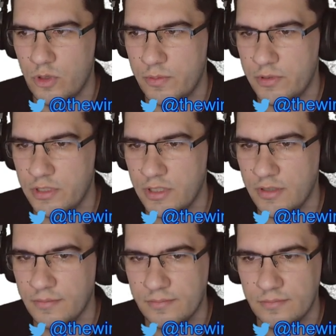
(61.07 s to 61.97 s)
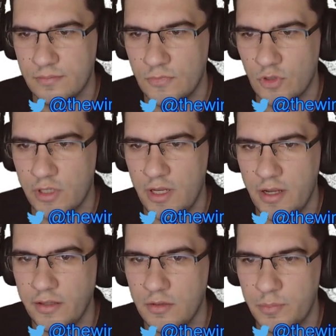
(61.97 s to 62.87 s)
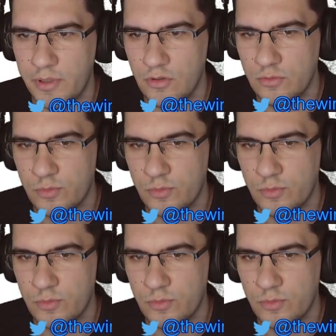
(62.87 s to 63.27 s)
property. Okay, and the payload